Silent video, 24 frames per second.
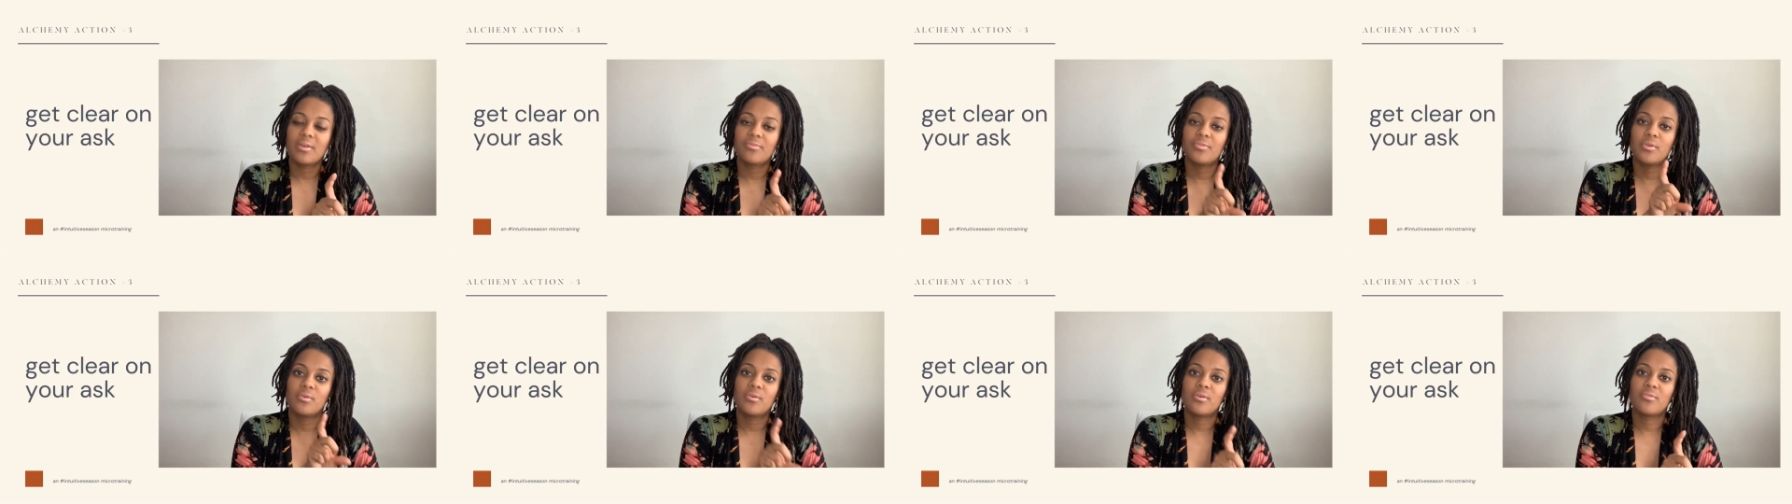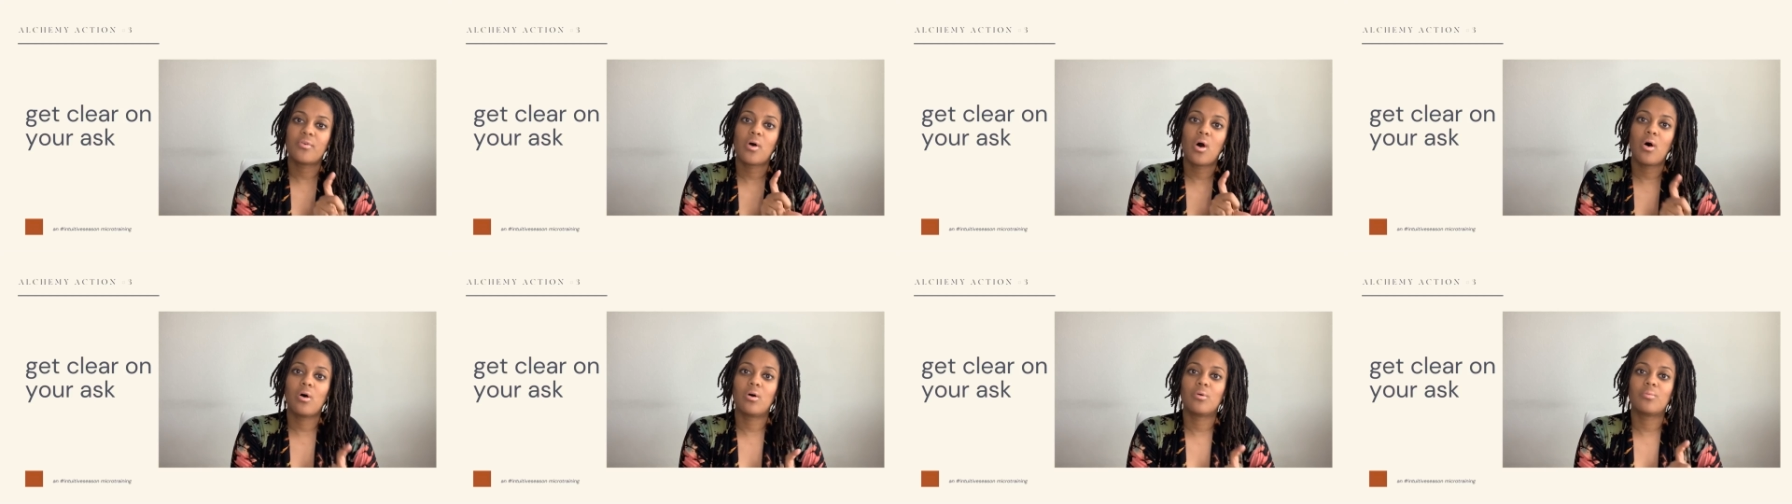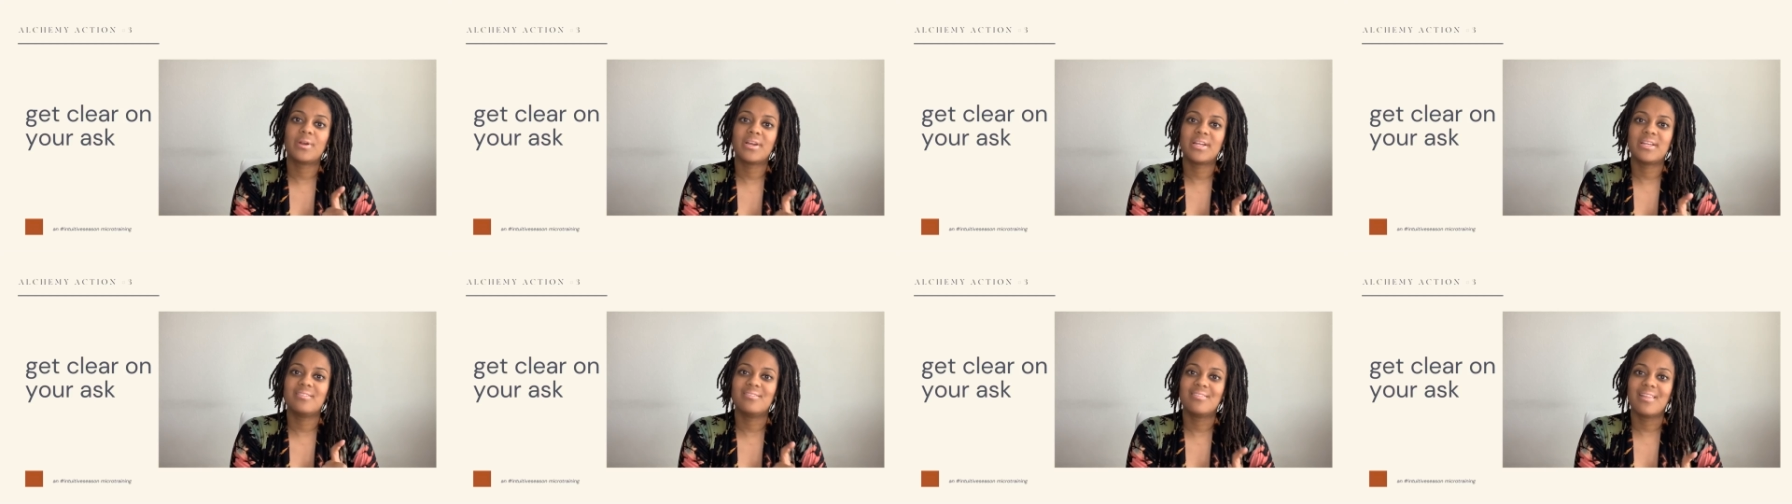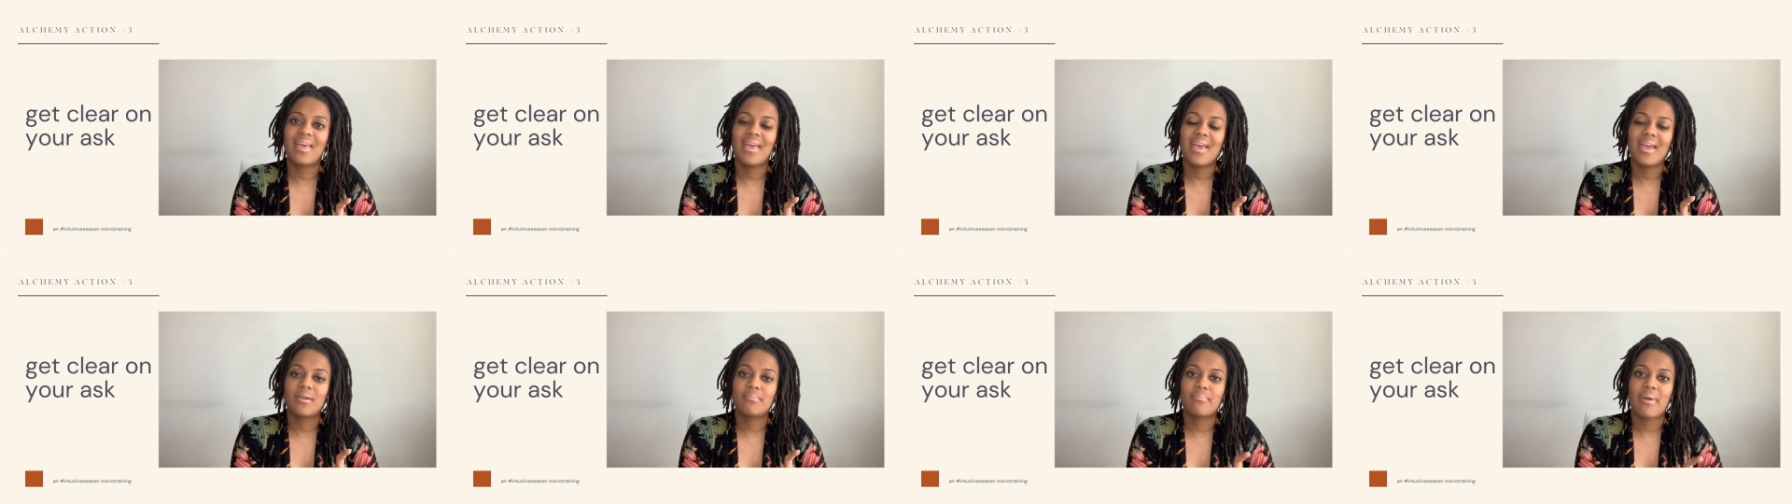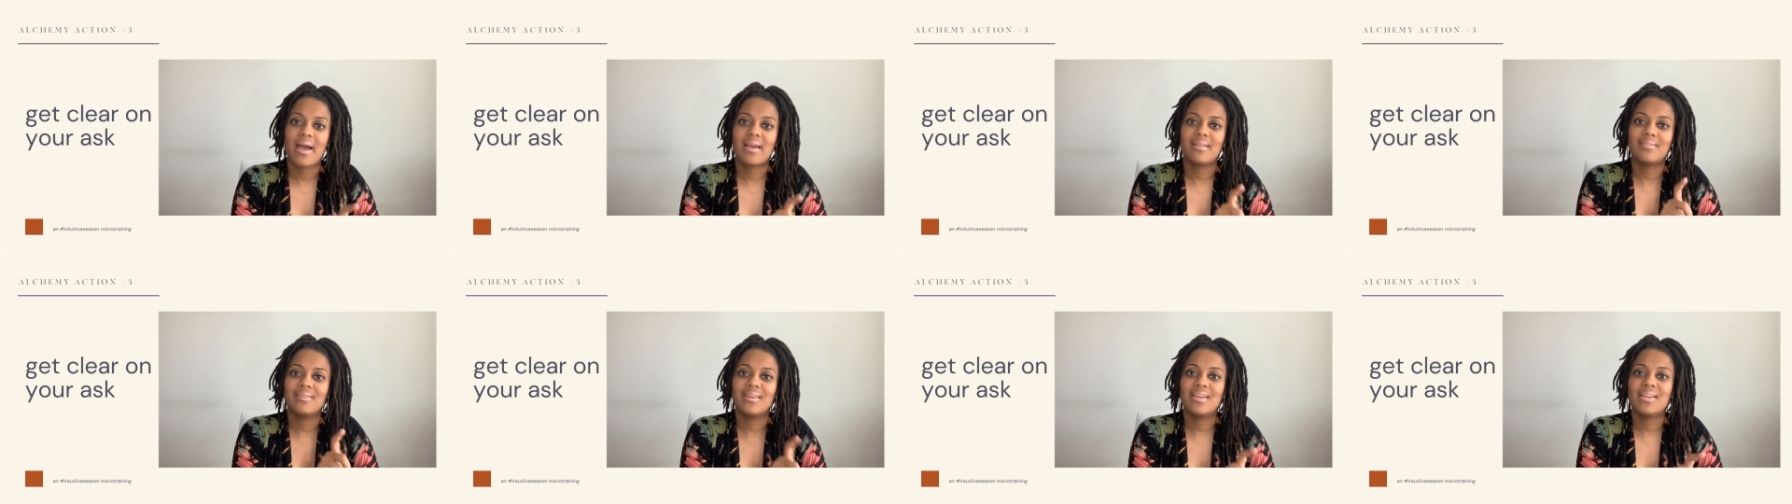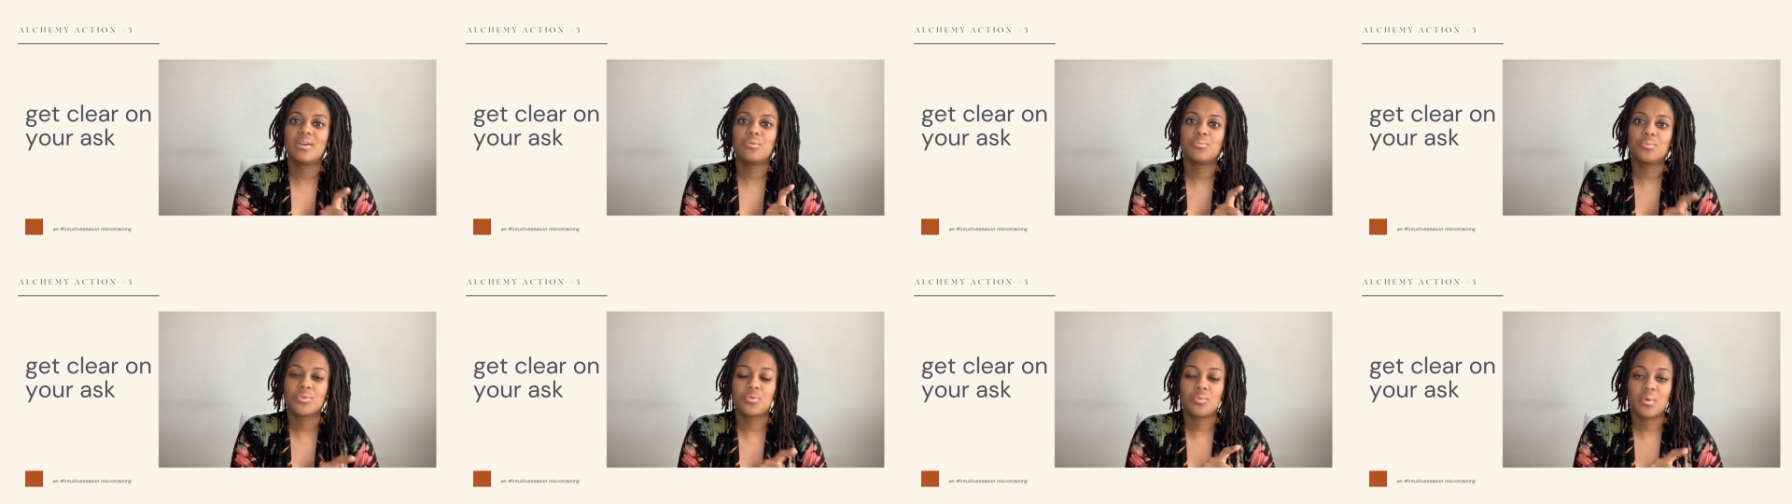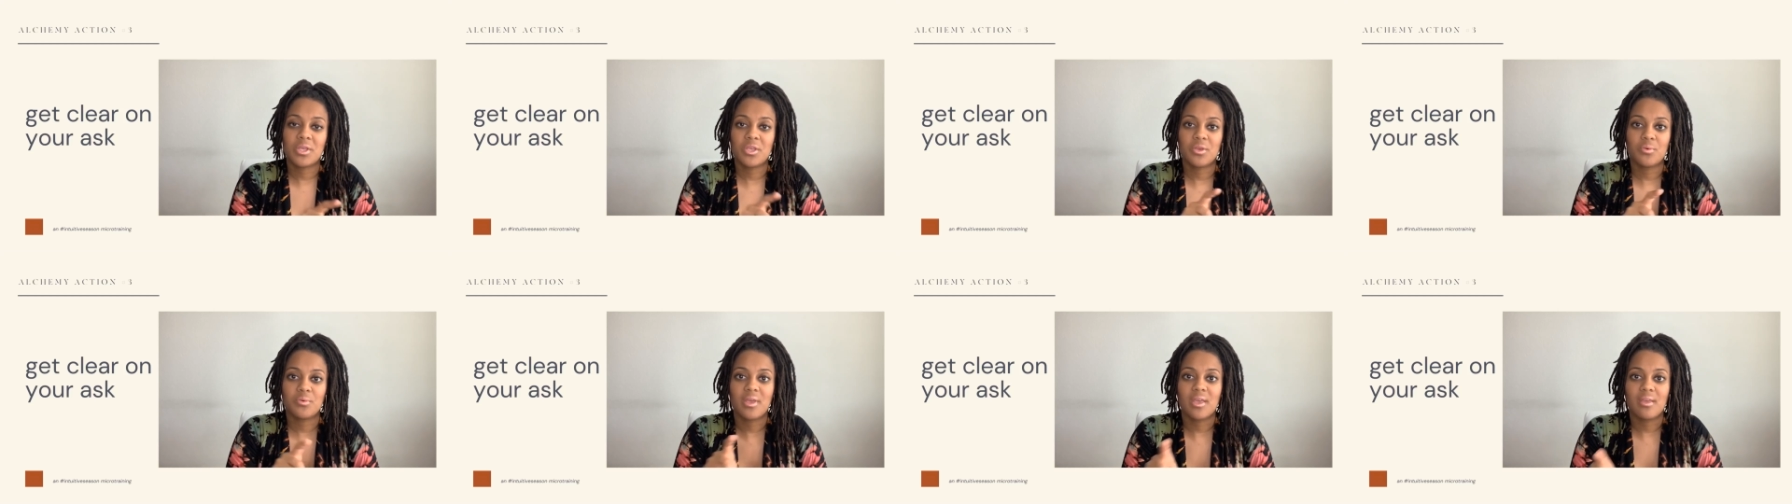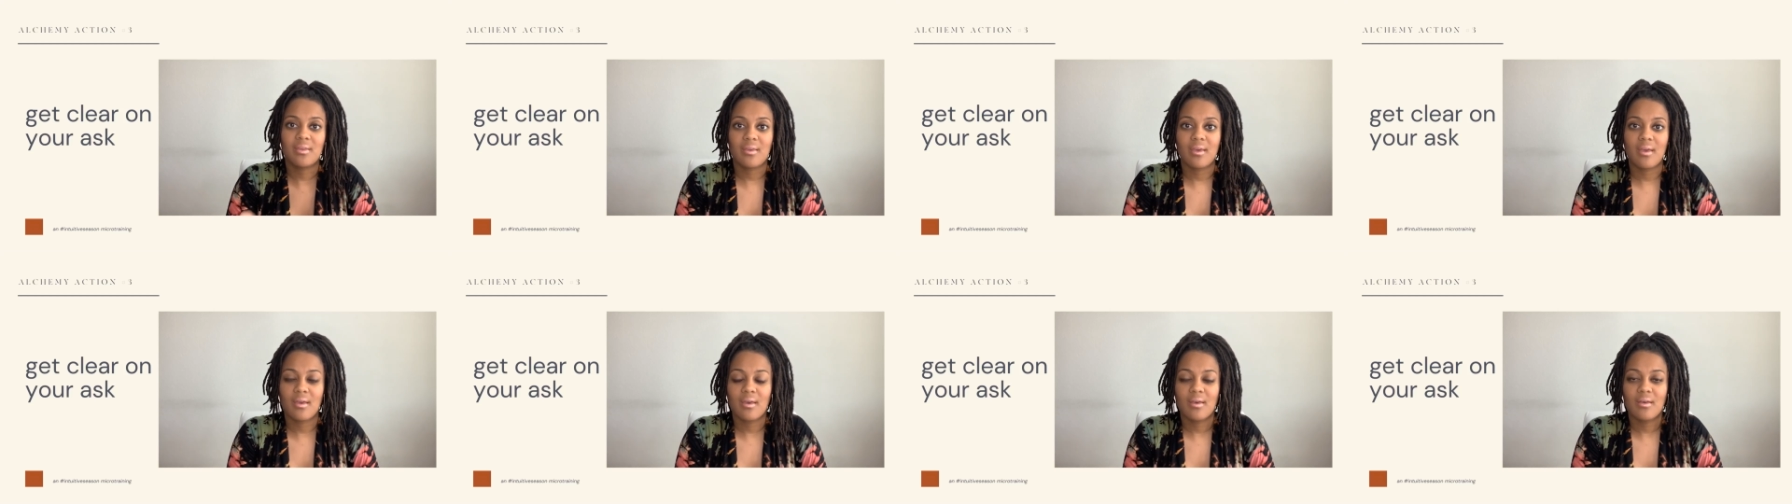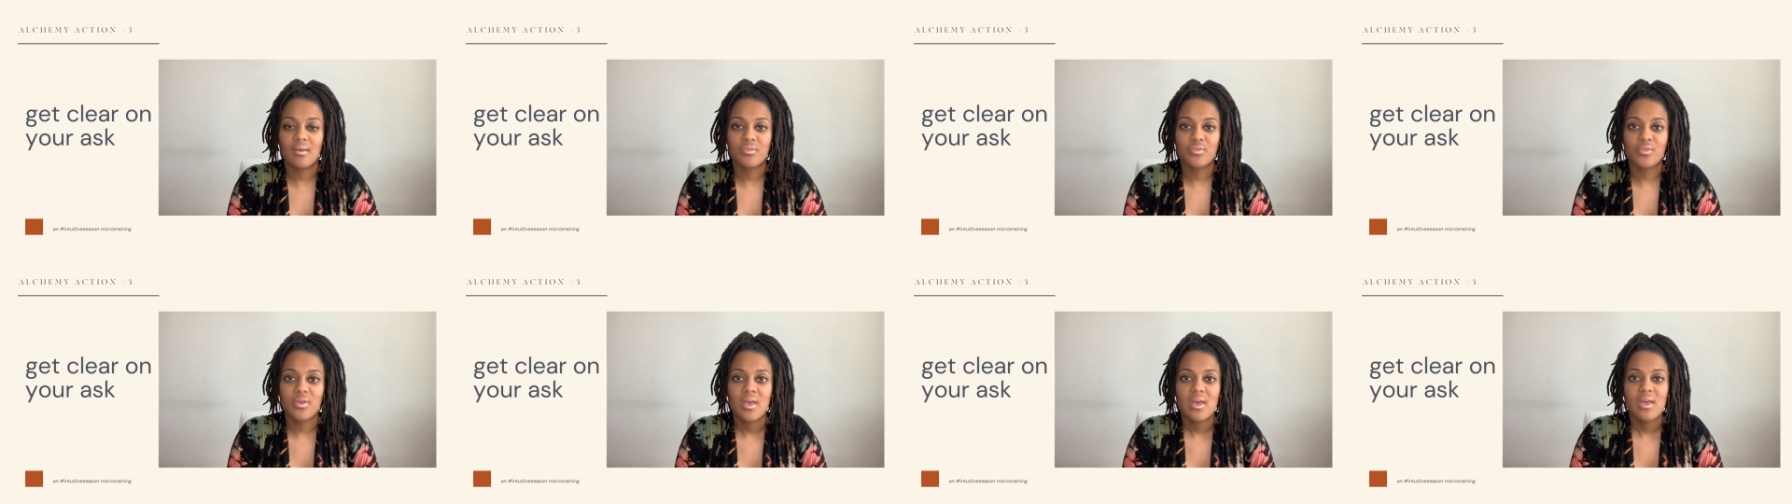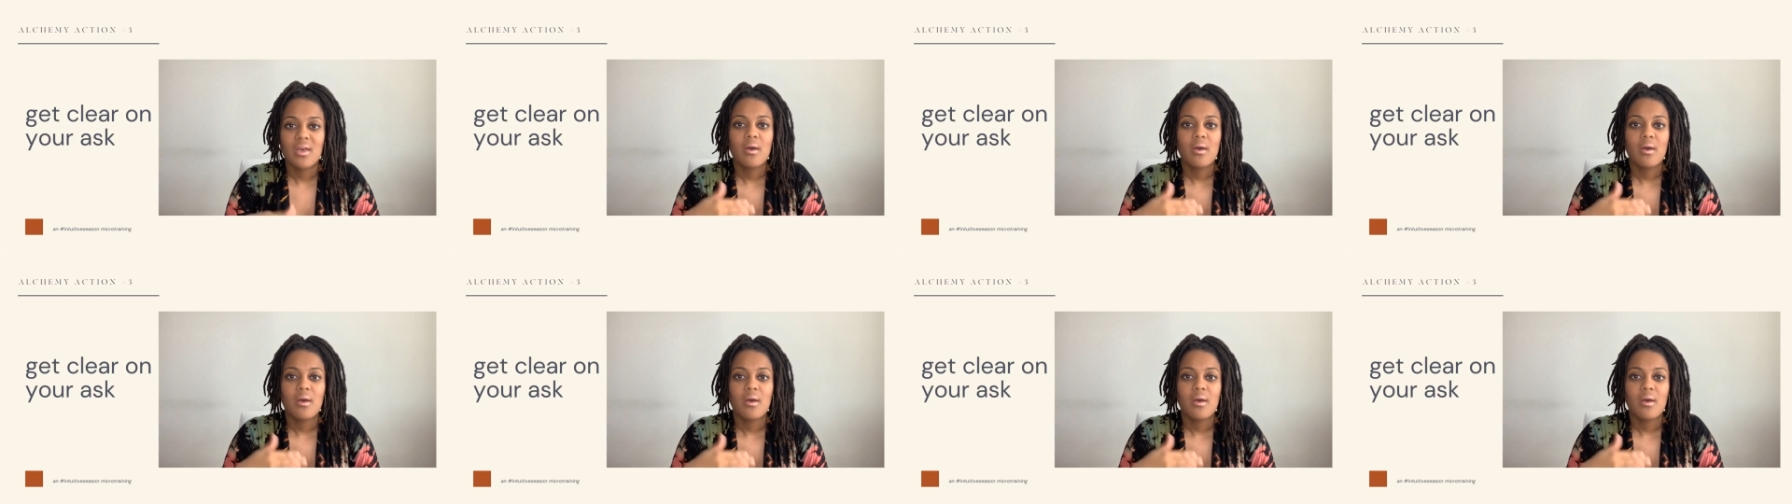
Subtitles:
you have already led by leading with what you can give.